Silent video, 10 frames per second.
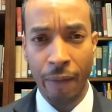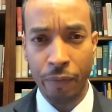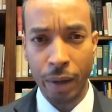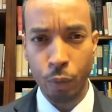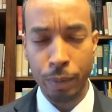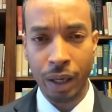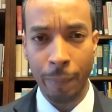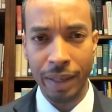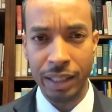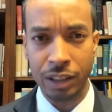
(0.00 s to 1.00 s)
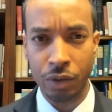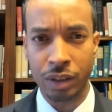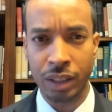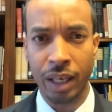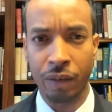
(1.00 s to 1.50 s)
and then we become
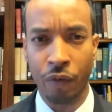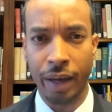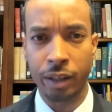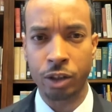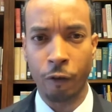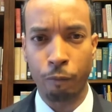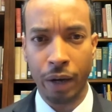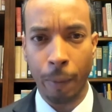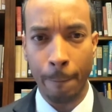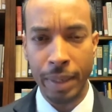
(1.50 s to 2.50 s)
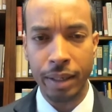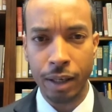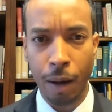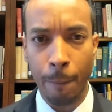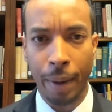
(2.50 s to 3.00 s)
easier to take advantage of by the
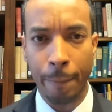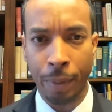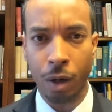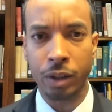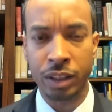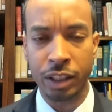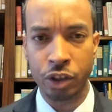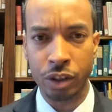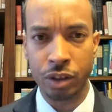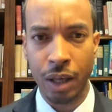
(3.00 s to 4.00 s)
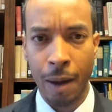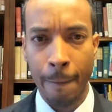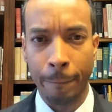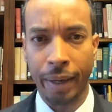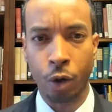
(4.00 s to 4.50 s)
media, by politicians,
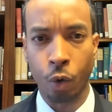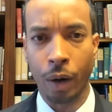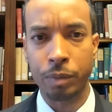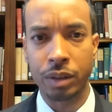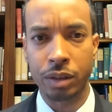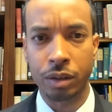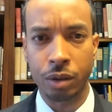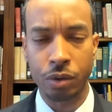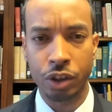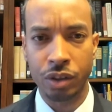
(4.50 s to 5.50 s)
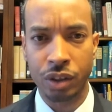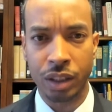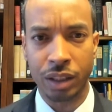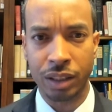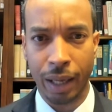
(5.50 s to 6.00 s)
by corrupt institutions and